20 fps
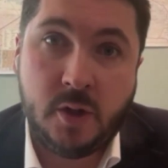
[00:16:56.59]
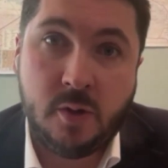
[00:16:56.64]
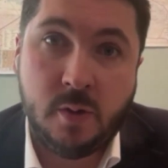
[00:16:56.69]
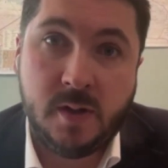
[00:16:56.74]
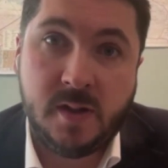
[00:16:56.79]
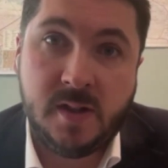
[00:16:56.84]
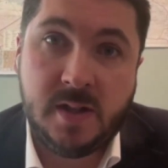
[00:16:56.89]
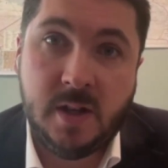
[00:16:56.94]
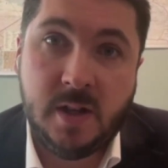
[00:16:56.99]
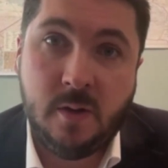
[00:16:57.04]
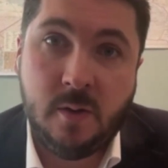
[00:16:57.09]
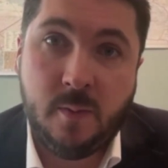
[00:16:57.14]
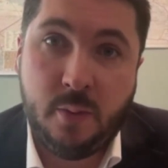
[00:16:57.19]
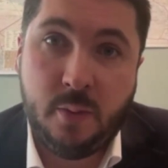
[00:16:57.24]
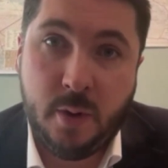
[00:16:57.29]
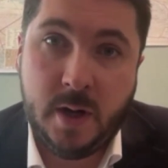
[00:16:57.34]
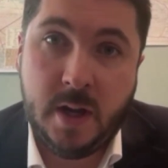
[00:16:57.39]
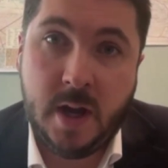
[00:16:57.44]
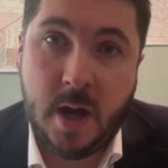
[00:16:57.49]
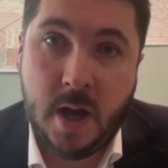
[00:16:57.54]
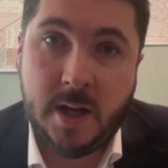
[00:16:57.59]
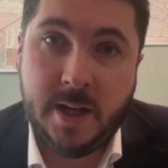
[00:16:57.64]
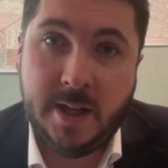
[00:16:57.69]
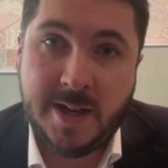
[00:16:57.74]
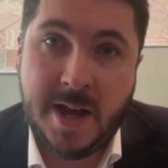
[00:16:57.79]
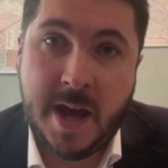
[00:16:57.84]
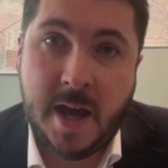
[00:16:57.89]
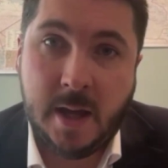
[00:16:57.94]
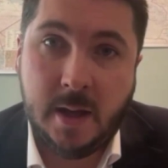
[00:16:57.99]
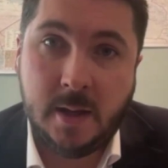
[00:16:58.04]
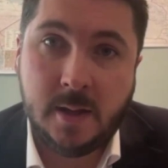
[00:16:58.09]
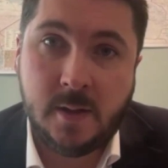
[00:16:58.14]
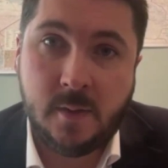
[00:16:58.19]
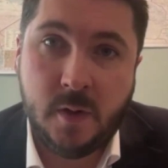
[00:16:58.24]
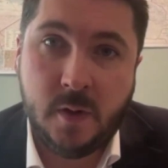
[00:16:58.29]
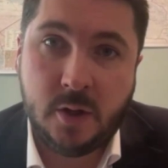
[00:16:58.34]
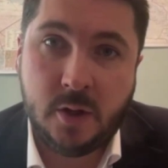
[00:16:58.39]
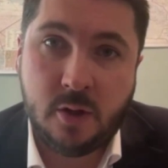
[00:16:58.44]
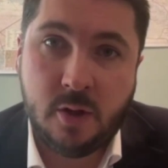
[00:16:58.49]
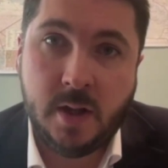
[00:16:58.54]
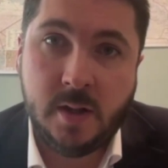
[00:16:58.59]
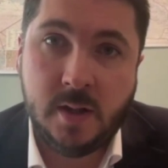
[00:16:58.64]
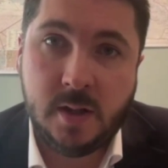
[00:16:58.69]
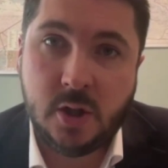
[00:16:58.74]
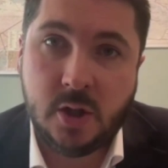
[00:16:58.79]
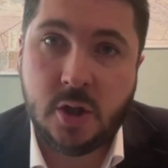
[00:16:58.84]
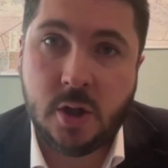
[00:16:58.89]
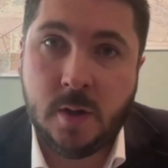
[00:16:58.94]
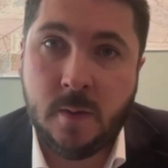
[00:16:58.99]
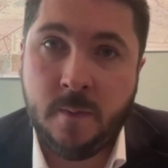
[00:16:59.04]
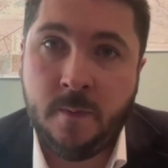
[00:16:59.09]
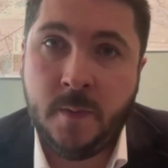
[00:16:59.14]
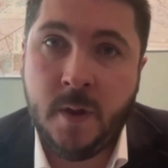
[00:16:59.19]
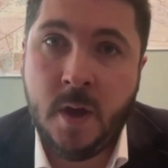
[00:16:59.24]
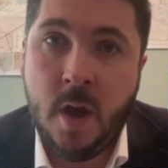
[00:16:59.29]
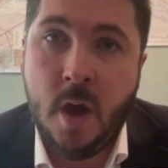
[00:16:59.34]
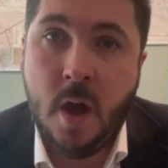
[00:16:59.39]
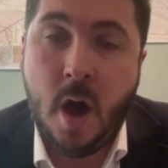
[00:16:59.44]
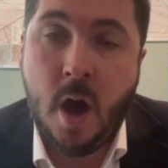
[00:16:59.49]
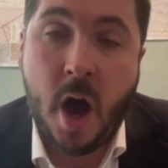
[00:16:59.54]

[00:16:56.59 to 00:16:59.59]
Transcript: which was still pretty early days for the transition,